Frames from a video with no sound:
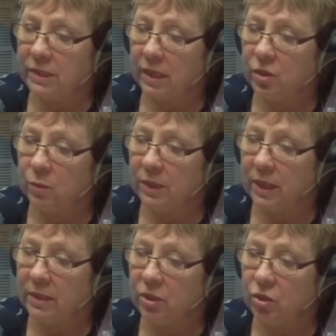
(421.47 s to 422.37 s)
you're in
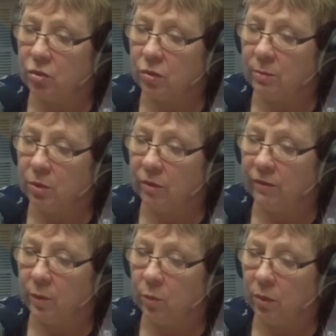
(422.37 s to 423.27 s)
conversation with Aunty
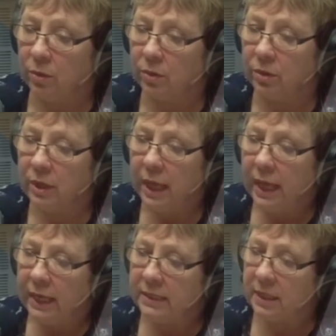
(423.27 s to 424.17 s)
Joy Murphy
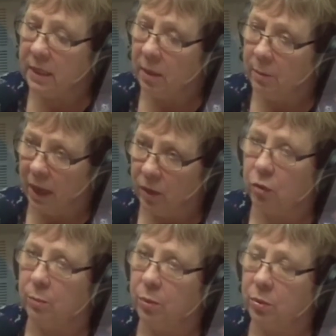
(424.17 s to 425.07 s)
Wandin. Is
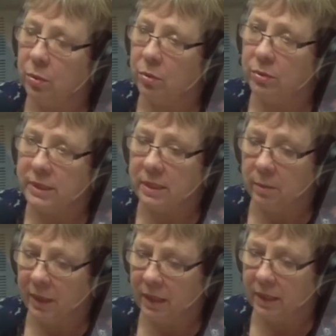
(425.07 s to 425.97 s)
that about your
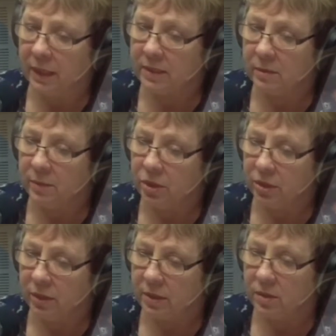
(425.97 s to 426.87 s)
book, or is it about
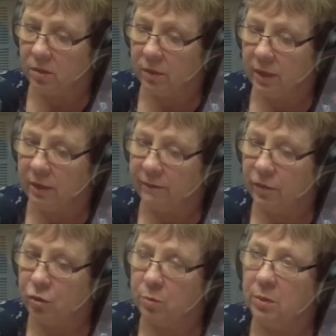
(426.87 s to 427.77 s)
the exhibition that's
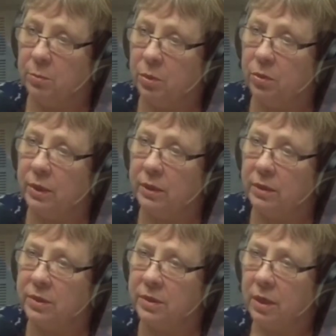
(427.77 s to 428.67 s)
on there, Future
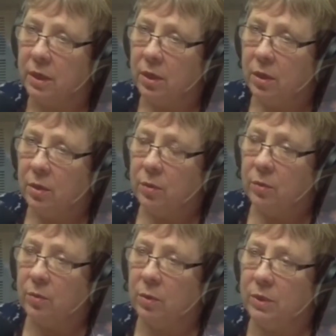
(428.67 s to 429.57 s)
Memorials?
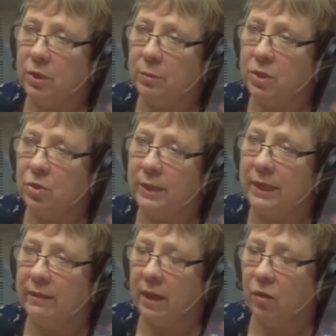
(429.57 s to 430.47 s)
What will
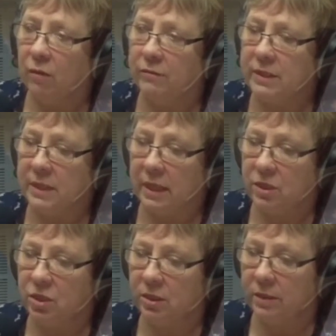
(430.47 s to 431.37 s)
you be doing in that
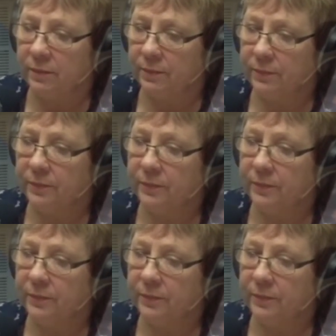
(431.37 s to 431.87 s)
conversation?